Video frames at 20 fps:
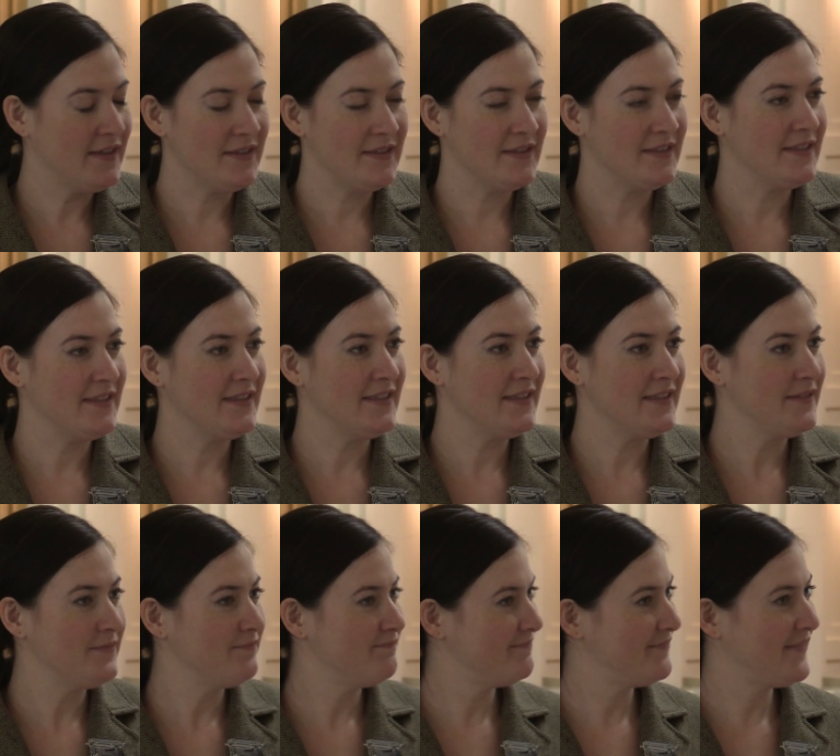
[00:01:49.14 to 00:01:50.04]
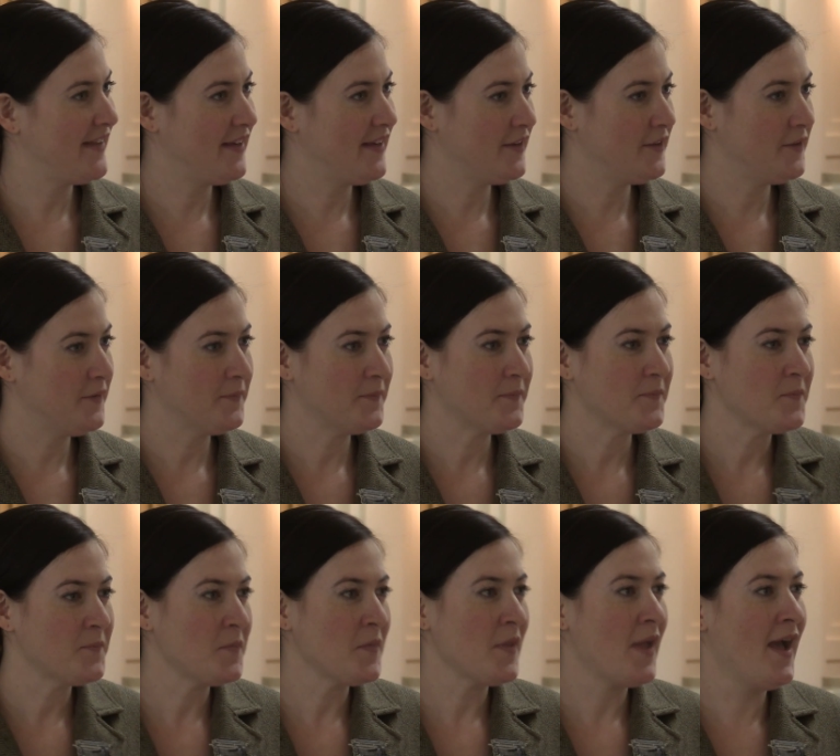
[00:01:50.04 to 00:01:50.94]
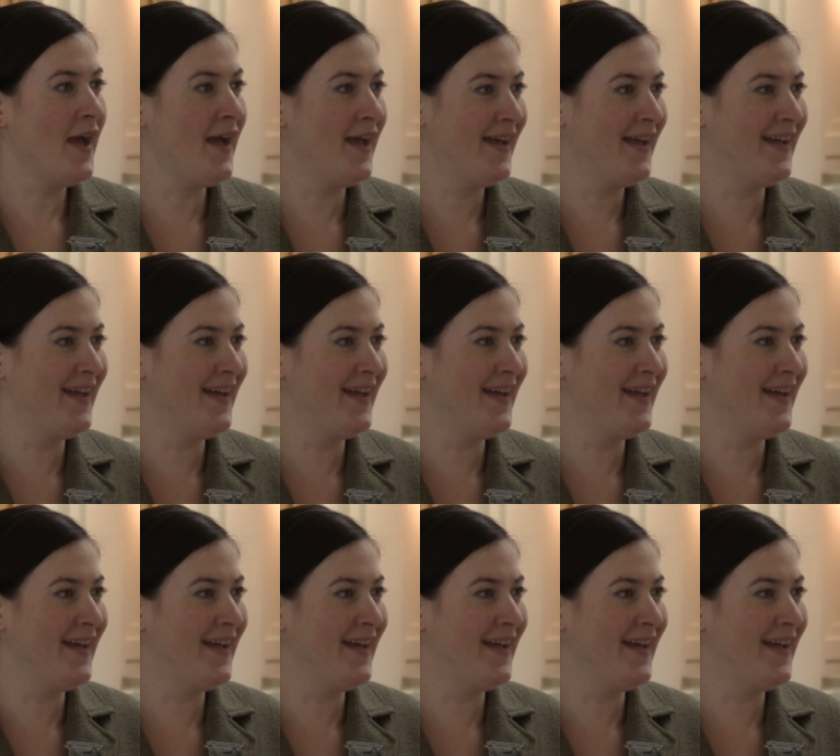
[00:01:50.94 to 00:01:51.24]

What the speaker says: I used to be a Scout leader, very short-lived,